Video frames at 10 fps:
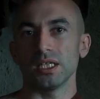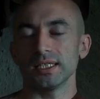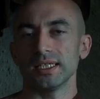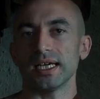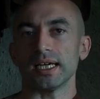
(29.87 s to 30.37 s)

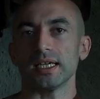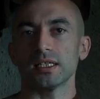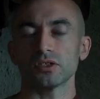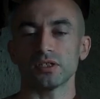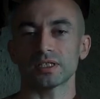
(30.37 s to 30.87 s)
Yeah,
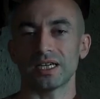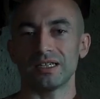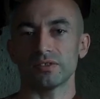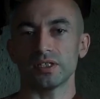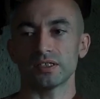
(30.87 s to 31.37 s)
so
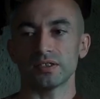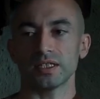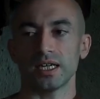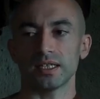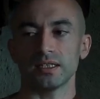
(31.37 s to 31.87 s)
it's
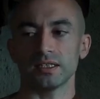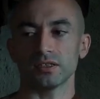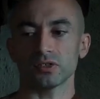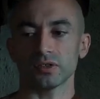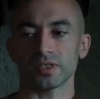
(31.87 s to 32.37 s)
regarded in
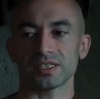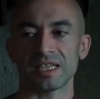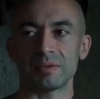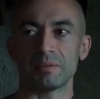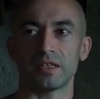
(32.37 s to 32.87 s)
sort of a
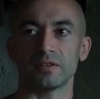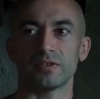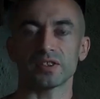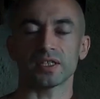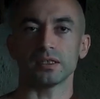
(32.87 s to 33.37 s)

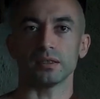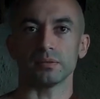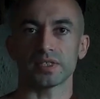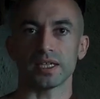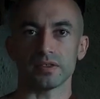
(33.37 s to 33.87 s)
semi-metaphysical
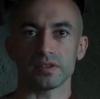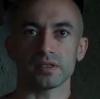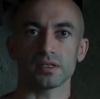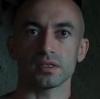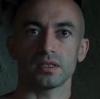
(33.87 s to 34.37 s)

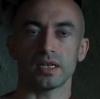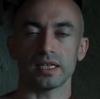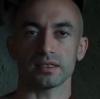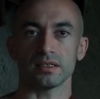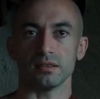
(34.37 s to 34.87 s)
sense,
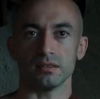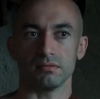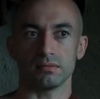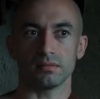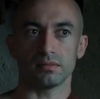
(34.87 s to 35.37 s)
as in
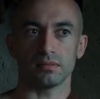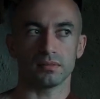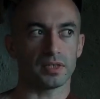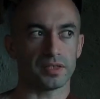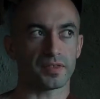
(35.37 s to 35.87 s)

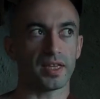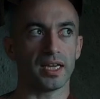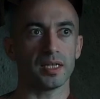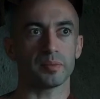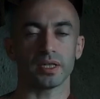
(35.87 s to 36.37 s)
it's
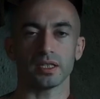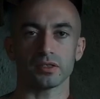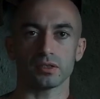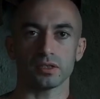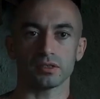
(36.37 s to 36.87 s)
there, but
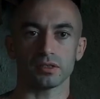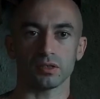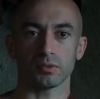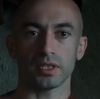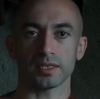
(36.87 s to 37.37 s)
it's not
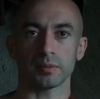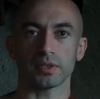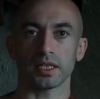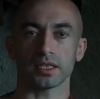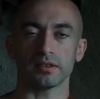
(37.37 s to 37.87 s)
really something
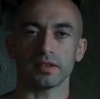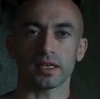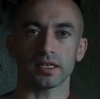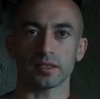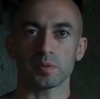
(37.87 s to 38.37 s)
I can
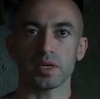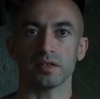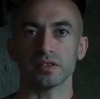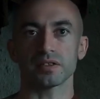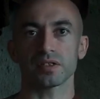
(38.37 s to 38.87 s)
directly
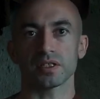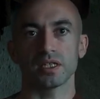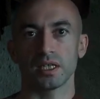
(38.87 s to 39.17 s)
experience.